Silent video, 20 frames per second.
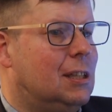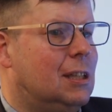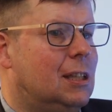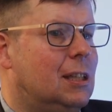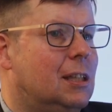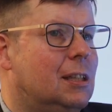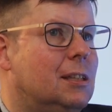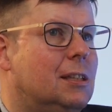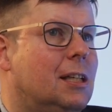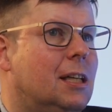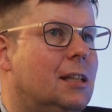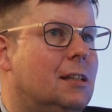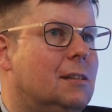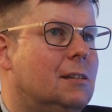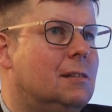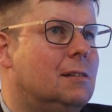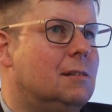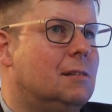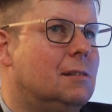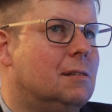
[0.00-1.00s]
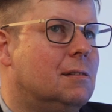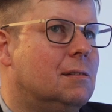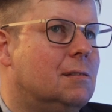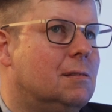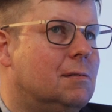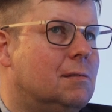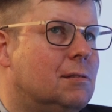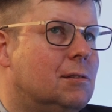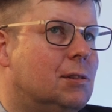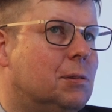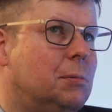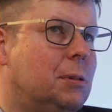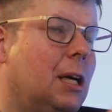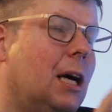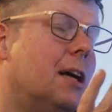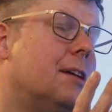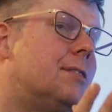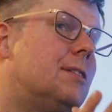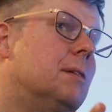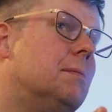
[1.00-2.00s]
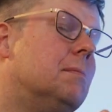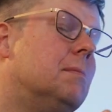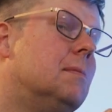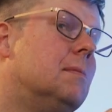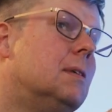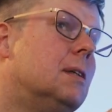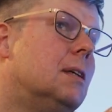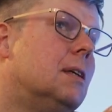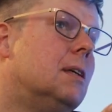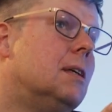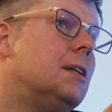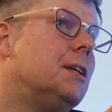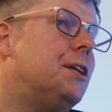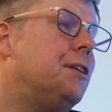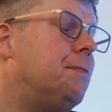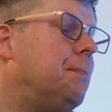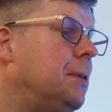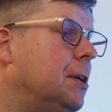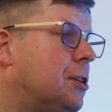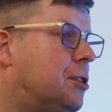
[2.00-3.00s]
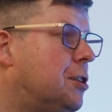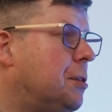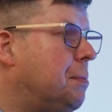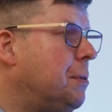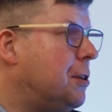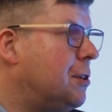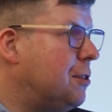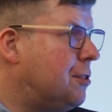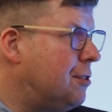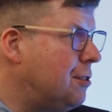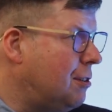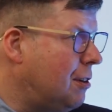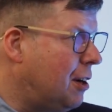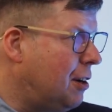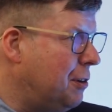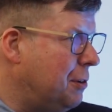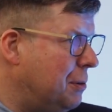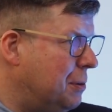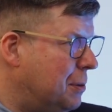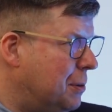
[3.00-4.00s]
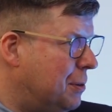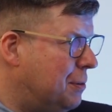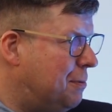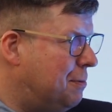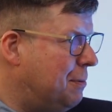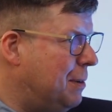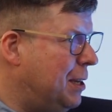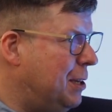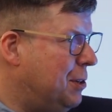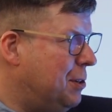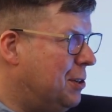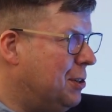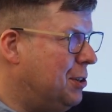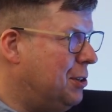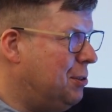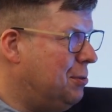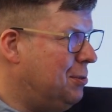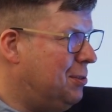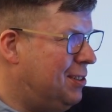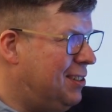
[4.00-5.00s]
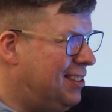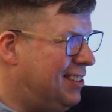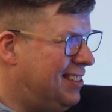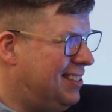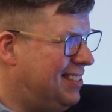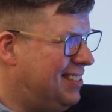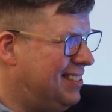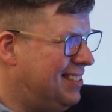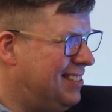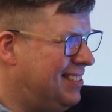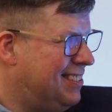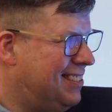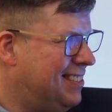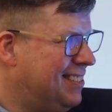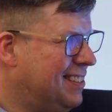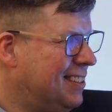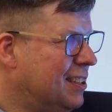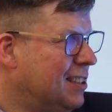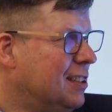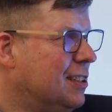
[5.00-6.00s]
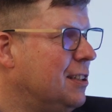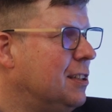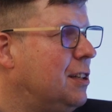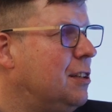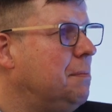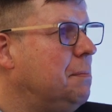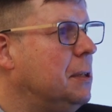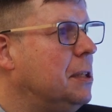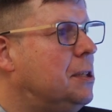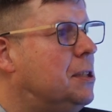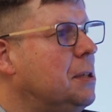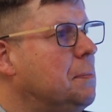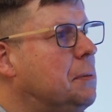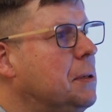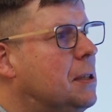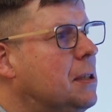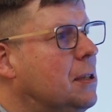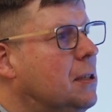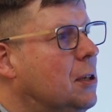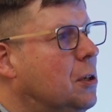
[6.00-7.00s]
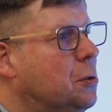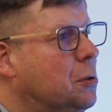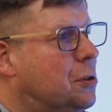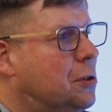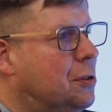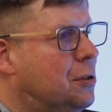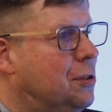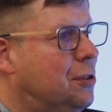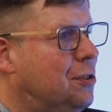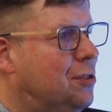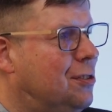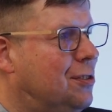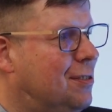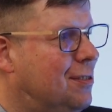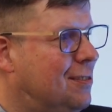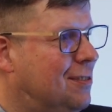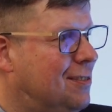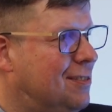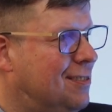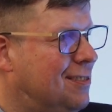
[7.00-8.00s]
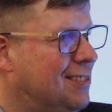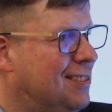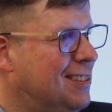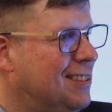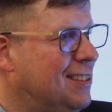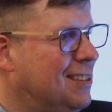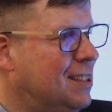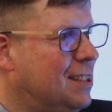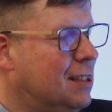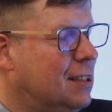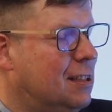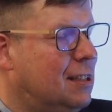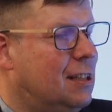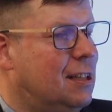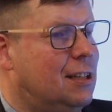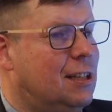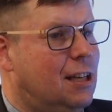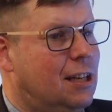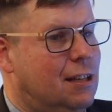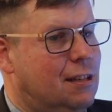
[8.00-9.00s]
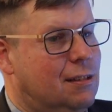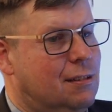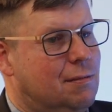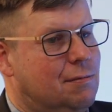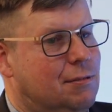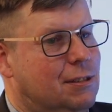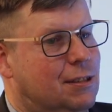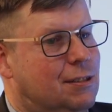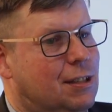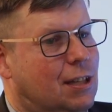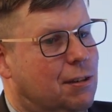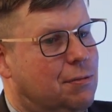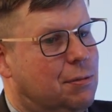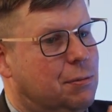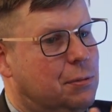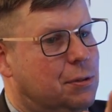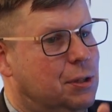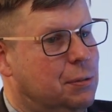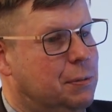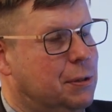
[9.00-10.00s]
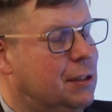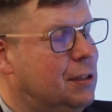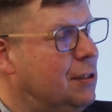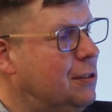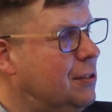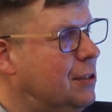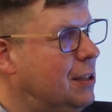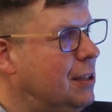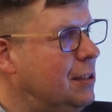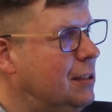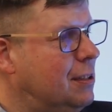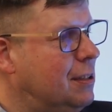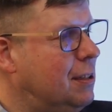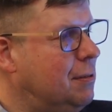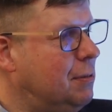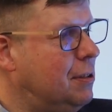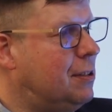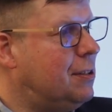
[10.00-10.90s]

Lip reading: And then, so we ask them, give me a typical scenario of where you're going to use it. Give me a typical load condition. And then we start from a typical design, and then we